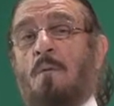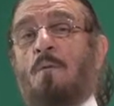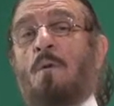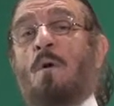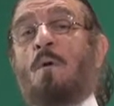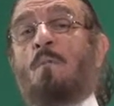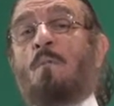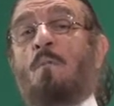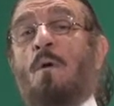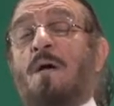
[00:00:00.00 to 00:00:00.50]

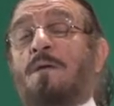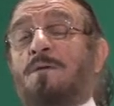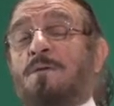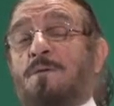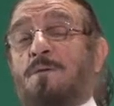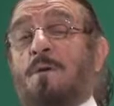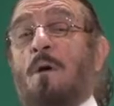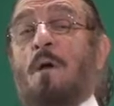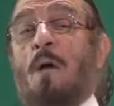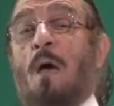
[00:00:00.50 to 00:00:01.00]

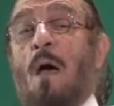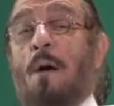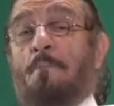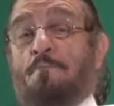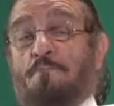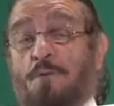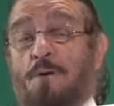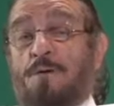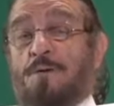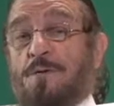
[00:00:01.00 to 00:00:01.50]
Once a
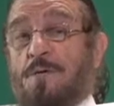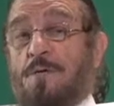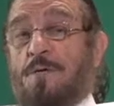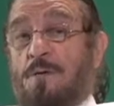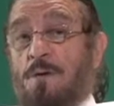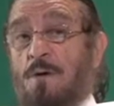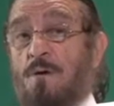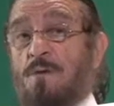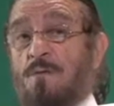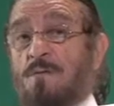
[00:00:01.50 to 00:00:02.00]

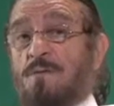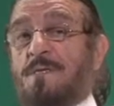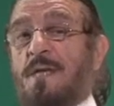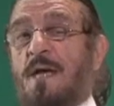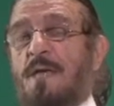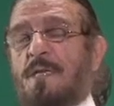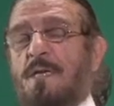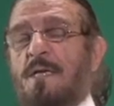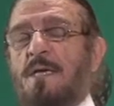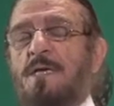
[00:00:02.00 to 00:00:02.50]
person knows
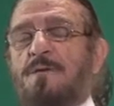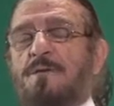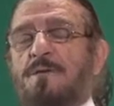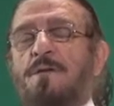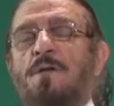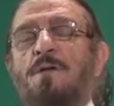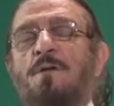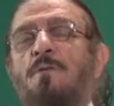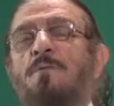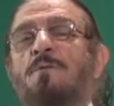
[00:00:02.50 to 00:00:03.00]
that he's,
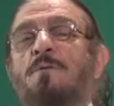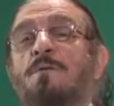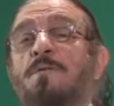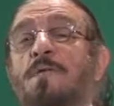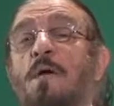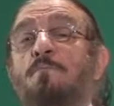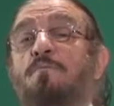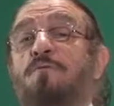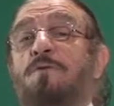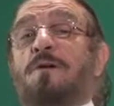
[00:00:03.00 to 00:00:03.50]

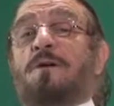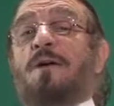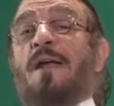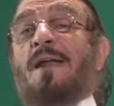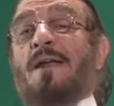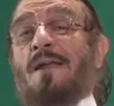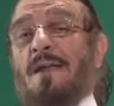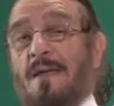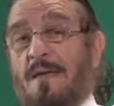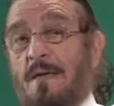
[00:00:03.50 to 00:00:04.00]

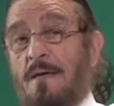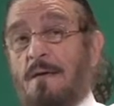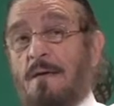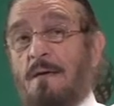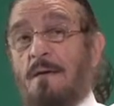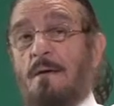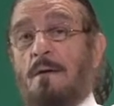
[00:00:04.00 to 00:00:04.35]
temporarily,